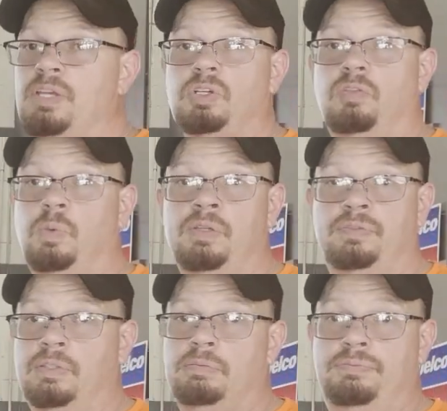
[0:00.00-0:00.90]
drove one
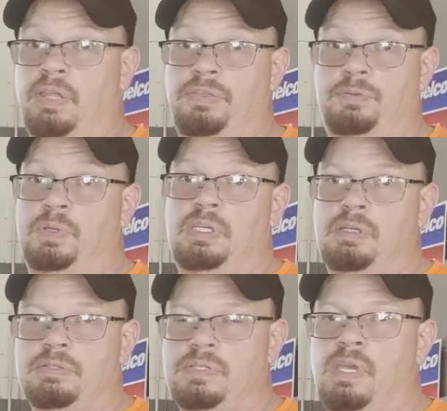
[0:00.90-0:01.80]
for like 3
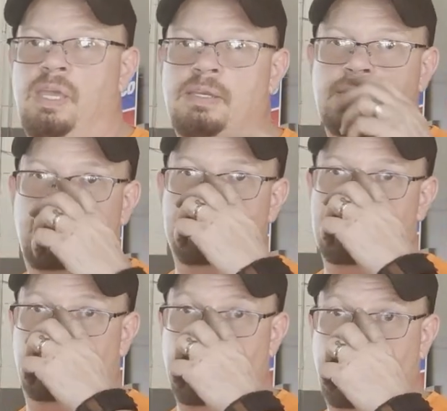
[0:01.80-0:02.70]
years, and I was
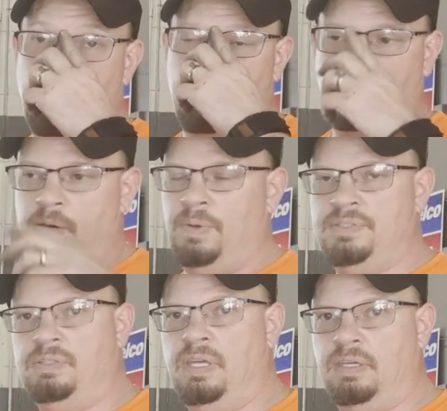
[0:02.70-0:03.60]
like, my God, I can't wait
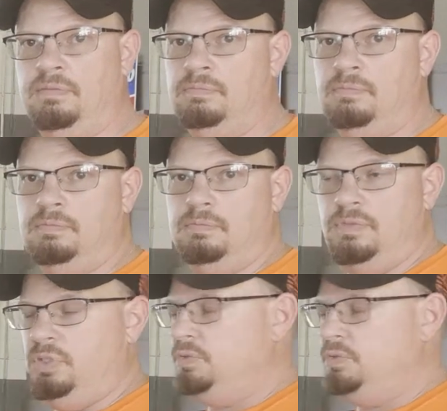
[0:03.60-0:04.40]
till I can do